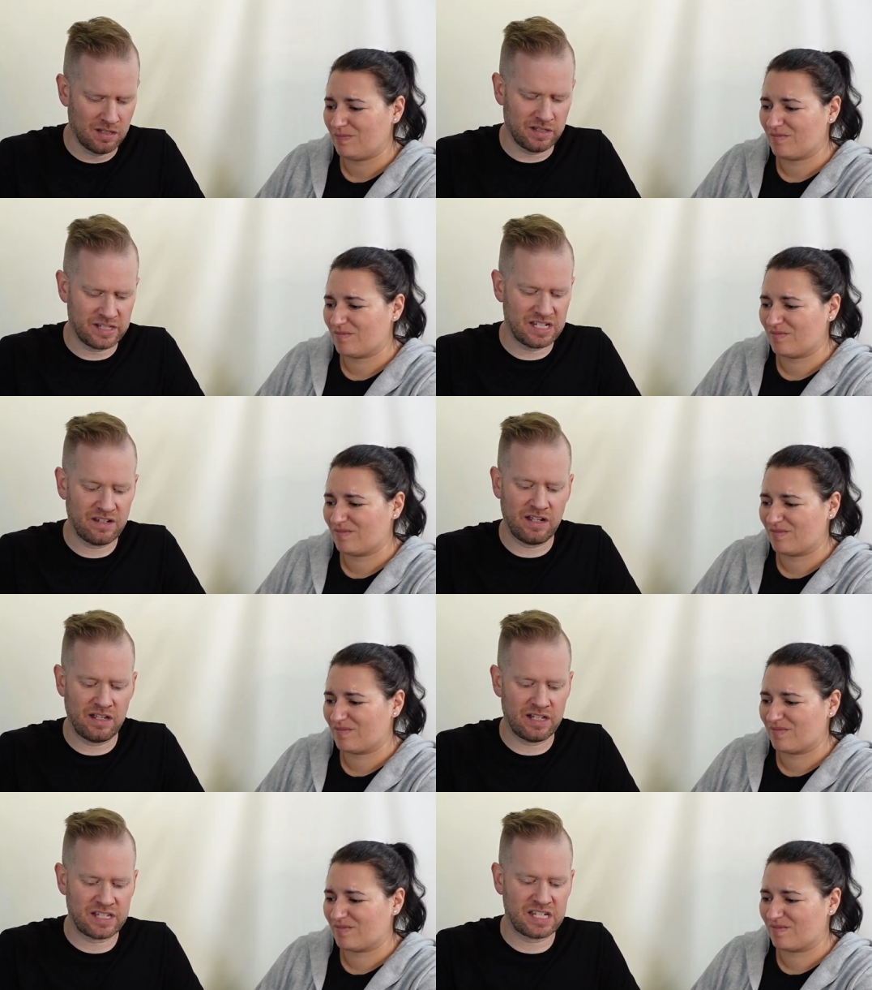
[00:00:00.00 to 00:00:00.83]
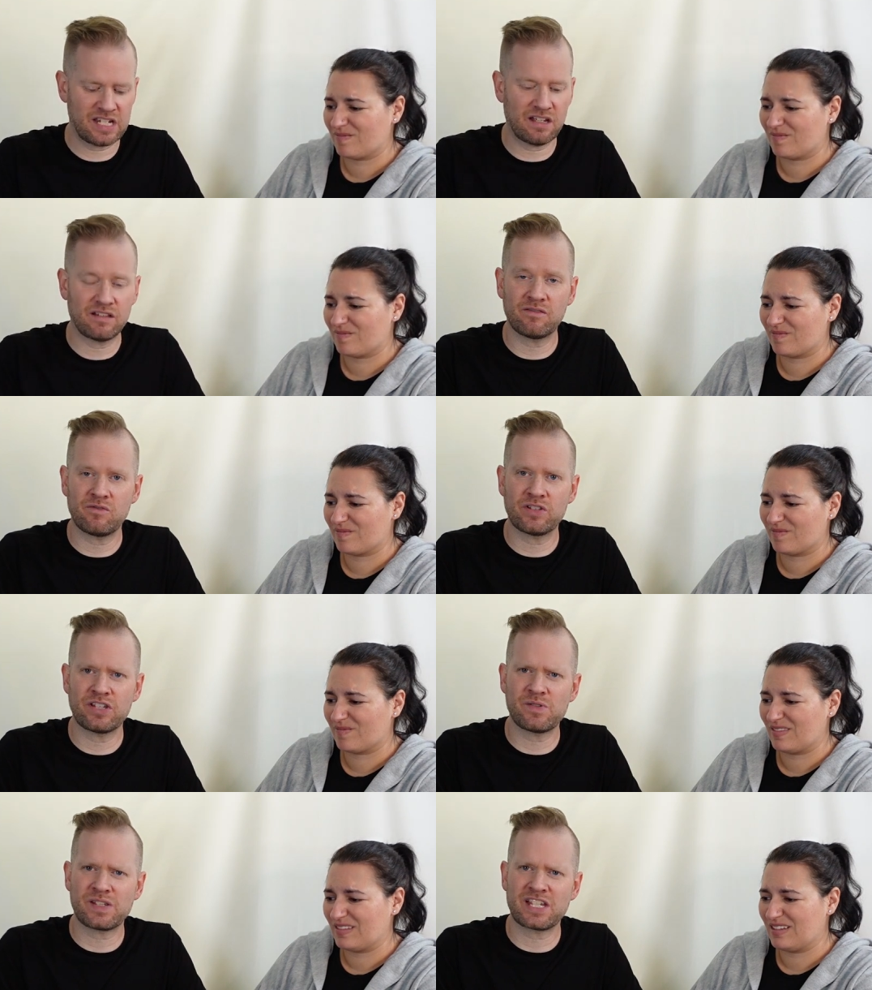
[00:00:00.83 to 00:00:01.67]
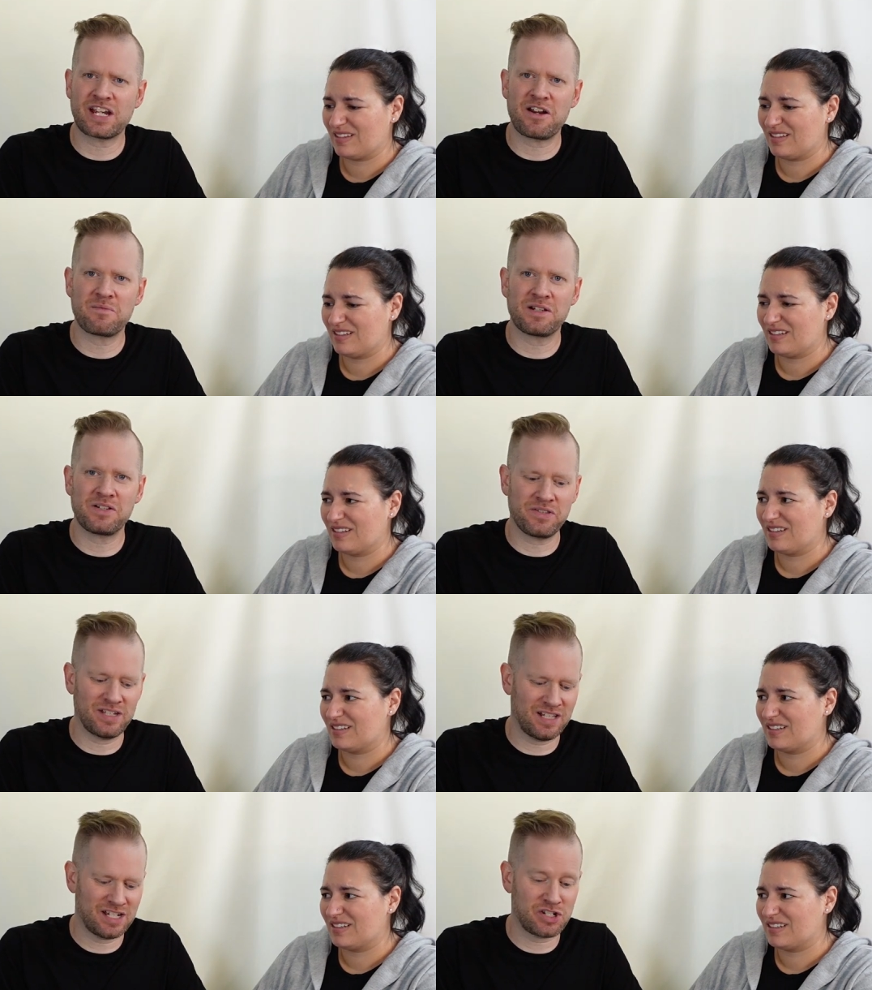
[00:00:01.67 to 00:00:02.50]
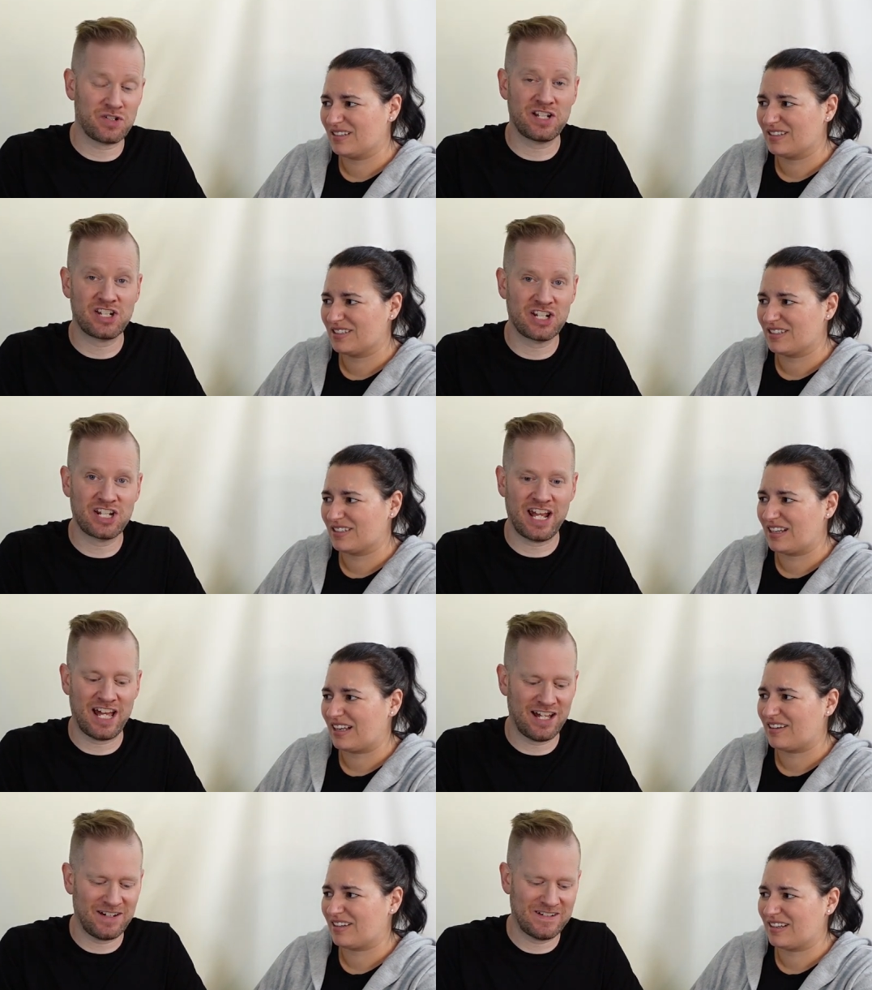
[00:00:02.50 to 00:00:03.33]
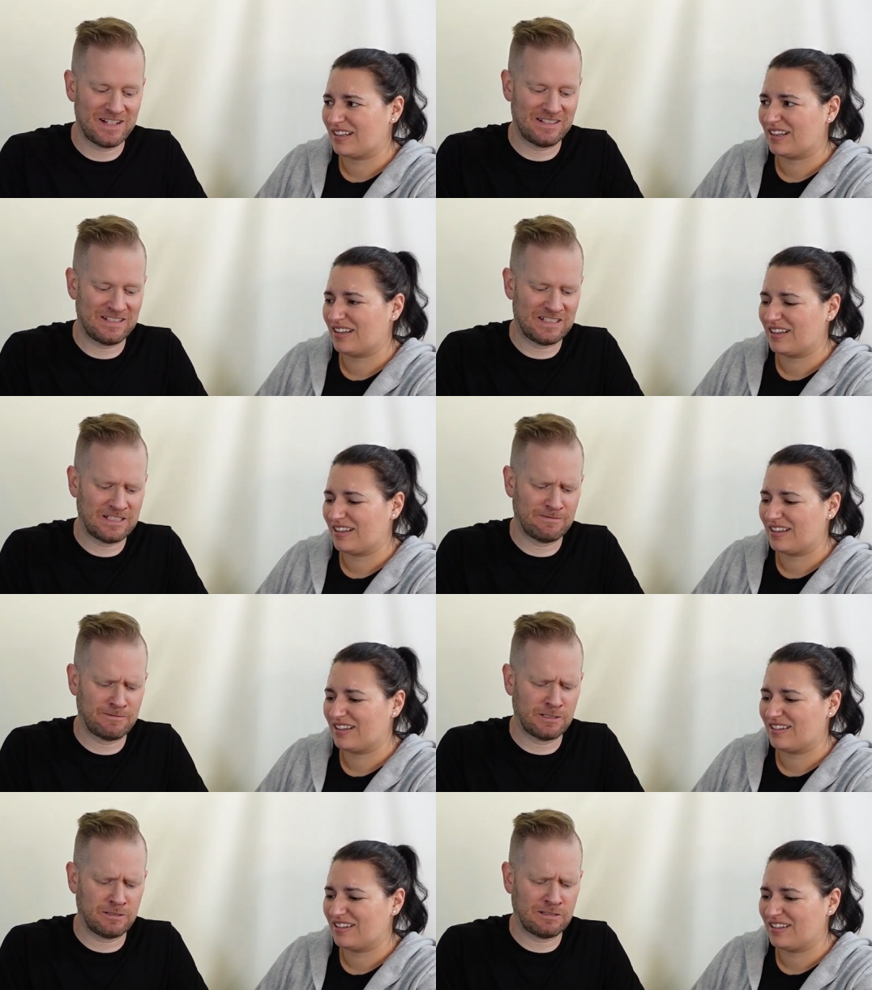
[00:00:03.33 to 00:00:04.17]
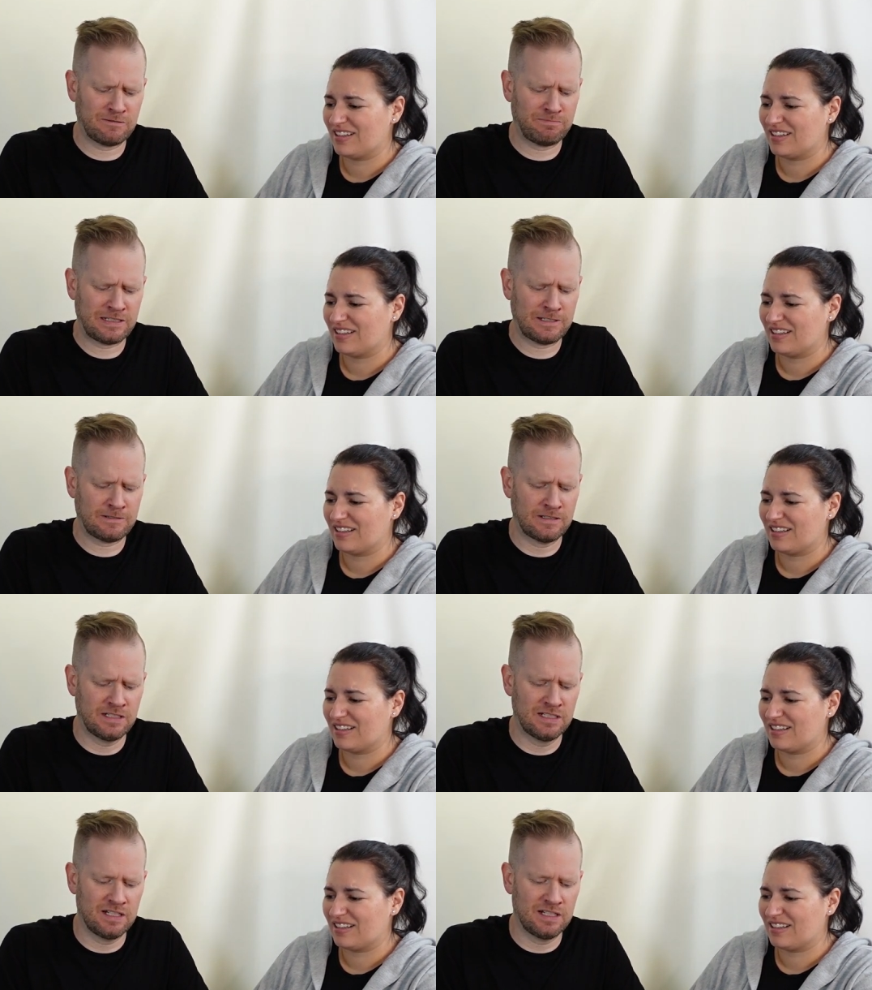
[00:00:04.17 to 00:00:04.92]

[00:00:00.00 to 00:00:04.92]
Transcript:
Speaker 1: Let's see. Let's see. What, what's the caramello thing? Like stretch it out. Uh, let's see if we can do that with pear.